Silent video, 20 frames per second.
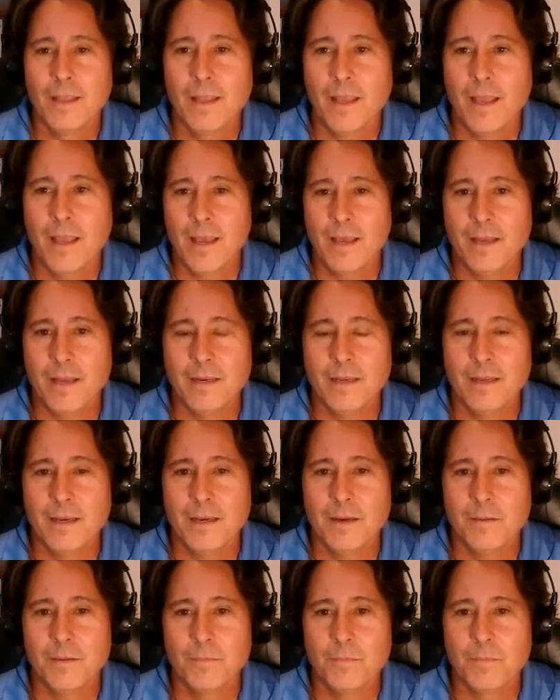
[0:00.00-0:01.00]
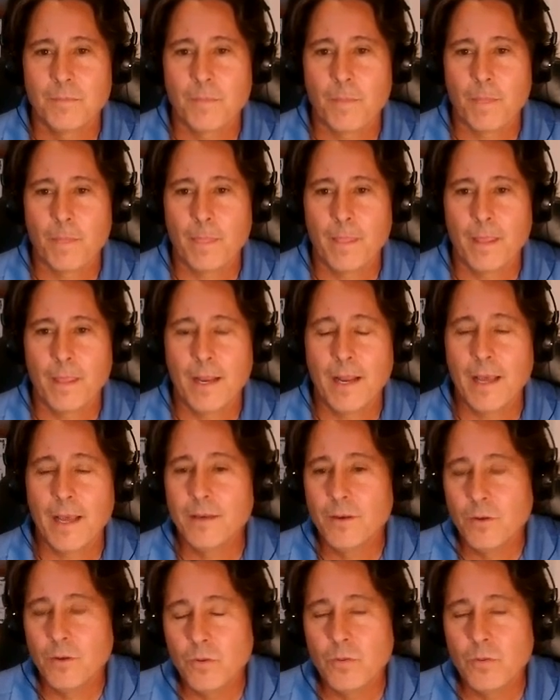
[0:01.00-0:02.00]
And I
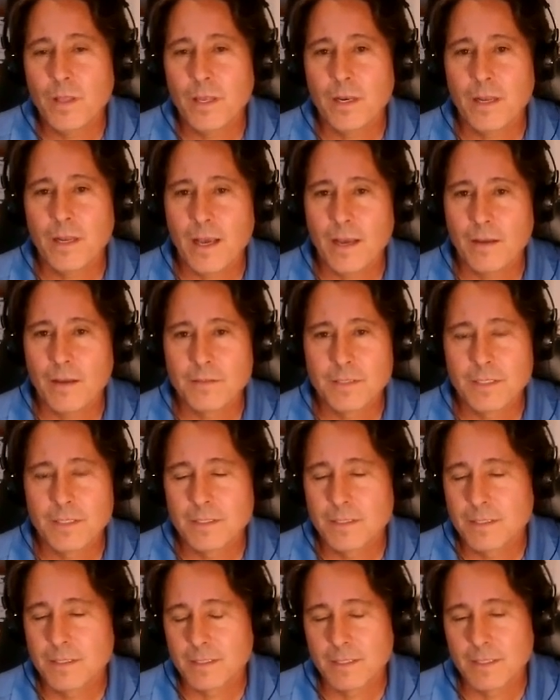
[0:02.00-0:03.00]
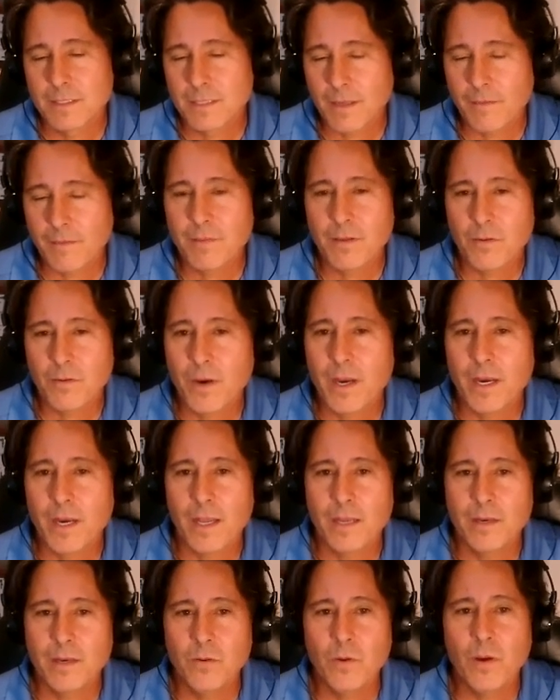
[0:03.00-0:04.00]
knew that since the 7th grade,
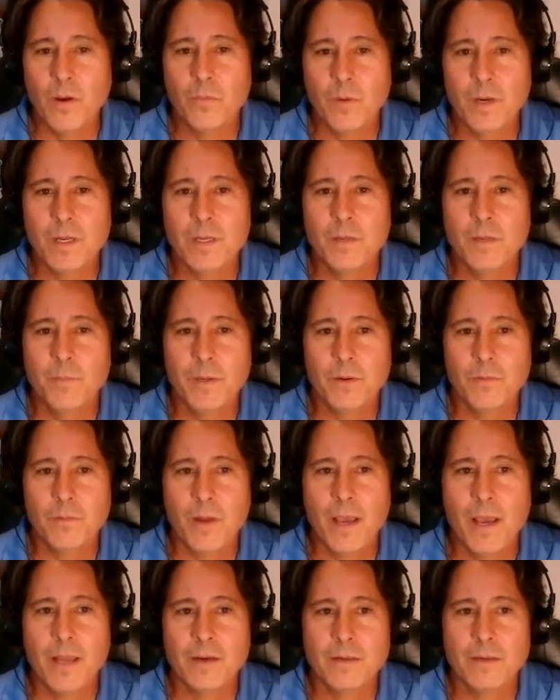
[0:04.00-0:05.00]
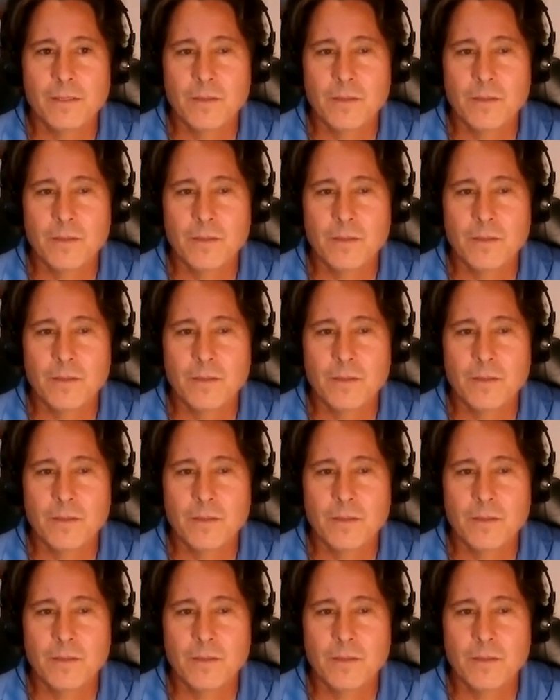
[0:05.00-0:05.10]
I knew I wanted to be a writer.